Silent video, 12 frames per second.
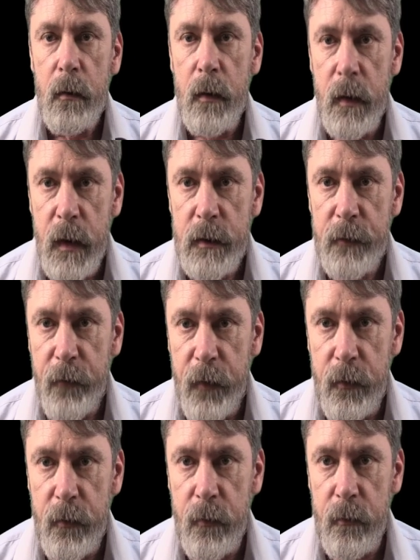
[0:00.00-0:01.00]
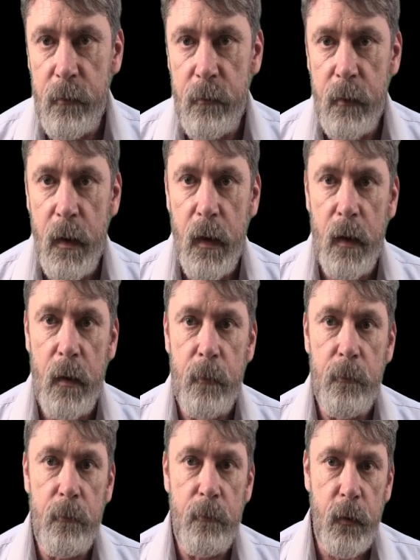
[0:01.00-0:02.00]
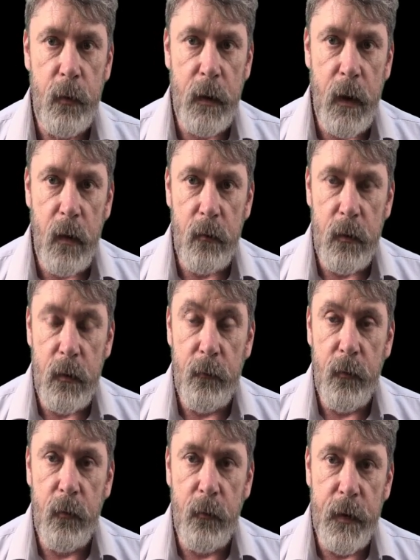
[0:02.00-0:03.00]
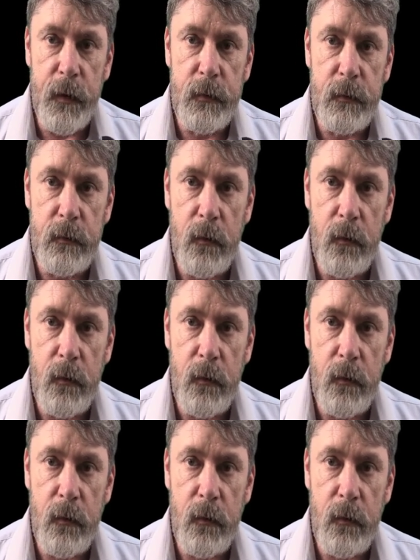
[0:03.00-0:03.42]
The next feature that I'm putting out in a few weeks